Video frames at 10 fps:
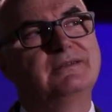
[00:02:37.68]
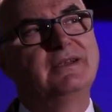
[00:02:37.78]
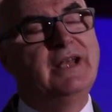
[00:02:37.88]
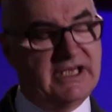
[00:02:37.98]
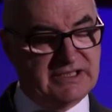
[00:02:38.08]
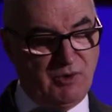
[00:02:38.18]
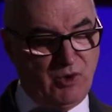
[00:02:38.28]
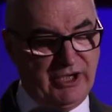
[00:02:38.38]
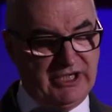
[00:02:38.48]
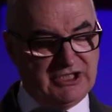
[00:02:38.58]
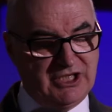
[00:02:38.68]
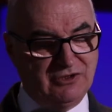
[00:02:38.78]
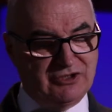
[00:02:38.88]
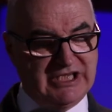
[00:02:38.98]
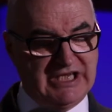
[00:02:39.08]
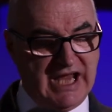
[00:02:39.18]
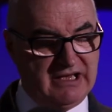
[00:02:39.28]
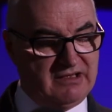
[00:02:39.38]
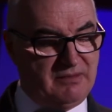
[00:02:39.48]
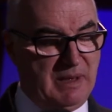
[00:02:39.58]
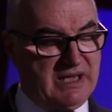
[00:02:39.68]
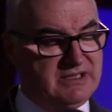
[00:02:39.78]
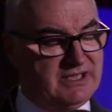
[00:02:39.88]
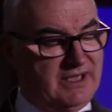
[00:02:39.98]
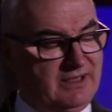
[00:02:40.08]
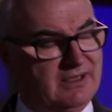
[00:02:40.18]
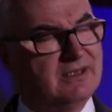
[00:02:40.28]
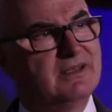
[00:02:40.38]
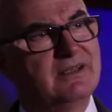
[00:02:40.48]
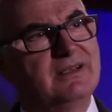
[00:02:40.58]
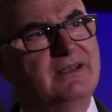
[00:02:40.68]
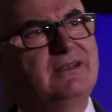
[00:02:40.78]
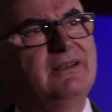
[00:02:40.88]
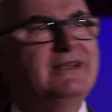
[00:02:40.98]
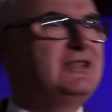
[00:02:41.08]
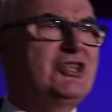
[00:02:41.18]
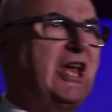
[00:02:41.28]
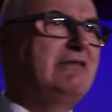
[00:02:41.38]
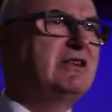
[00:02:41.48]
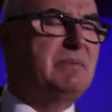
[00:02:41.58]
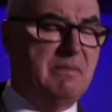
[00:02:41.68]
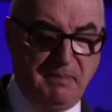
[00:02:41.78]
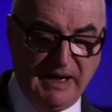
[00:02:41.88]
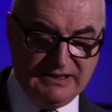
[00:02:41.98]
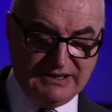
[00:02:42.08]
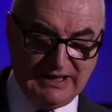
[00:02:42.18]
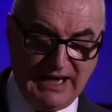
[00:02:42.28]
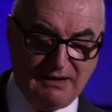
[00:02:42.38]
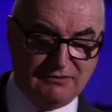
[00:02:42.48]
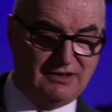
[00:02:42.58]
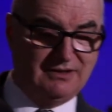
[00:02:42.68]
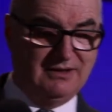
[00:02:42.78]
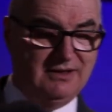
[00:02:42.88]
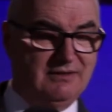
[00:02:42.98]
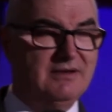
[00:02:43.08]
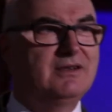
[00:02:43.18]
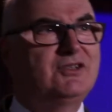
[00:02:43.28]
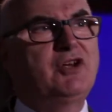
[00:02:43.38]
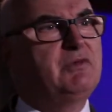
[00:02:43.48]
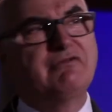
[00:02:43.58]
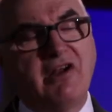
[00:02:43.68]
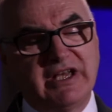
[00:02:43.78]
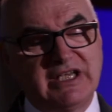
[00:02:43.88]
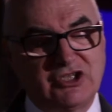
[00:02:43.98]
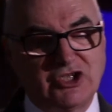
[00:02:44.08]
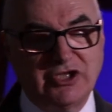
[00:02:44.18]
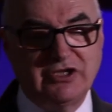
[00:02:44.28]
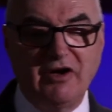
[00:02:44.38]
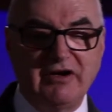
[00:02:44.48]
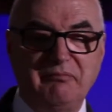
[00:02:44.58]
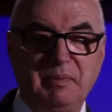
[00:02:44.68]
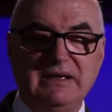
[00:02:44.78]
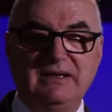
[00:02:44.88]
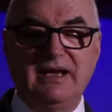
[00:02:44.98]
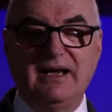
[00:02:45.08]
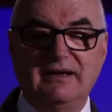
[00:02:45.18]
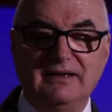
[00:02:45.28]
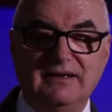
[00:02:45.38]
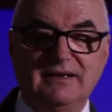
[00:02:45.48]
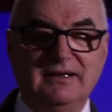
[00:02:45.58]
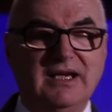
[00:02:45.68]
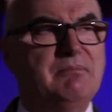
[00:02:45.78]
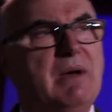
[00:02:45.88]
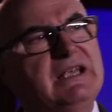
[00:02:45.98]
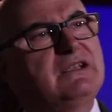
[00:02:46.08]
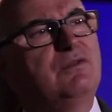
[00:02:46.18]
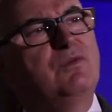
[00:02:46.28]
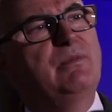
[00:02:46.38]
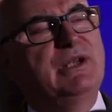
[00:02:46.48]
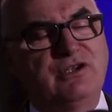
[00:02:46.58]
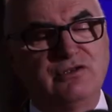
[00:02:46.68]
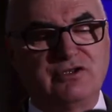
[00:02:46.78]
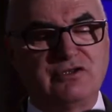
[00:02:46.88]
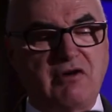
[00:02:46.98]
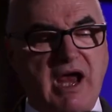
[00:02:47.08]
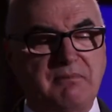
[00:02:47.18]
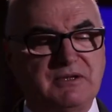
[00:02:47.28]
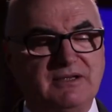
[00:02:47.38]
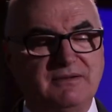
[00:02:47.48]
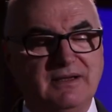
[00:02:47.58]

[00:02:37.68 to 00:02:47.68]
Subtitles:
The next morning she looks again at the painting and the chair has been painted out. She was right, it should not have been there. It made the woman look trapped.